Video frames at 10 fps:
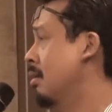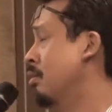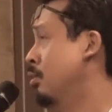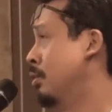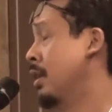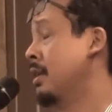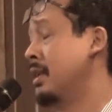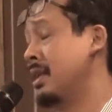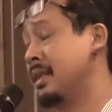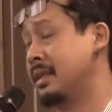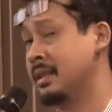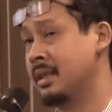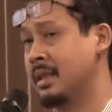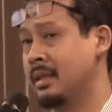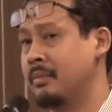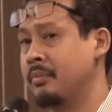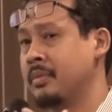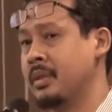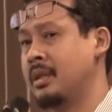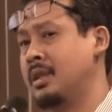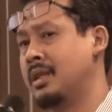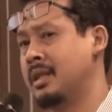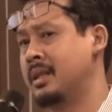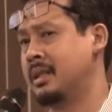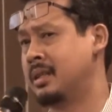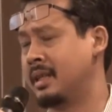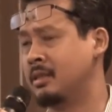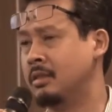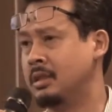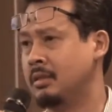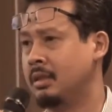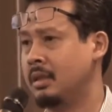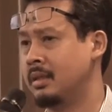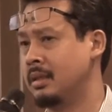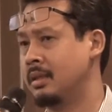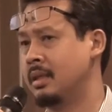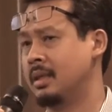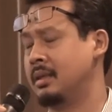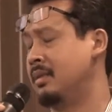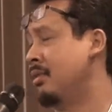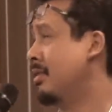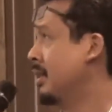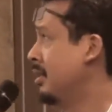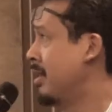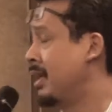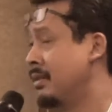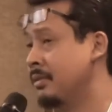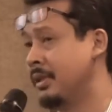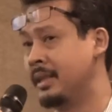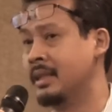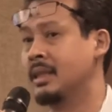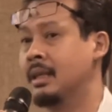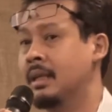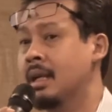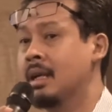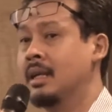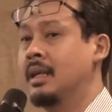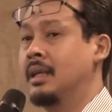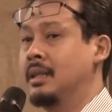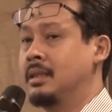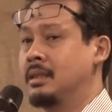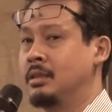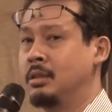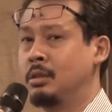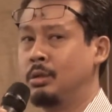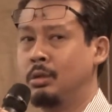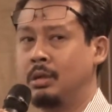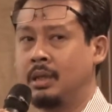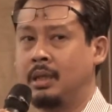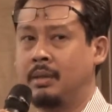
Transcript: moves on, then the technology will develop further. So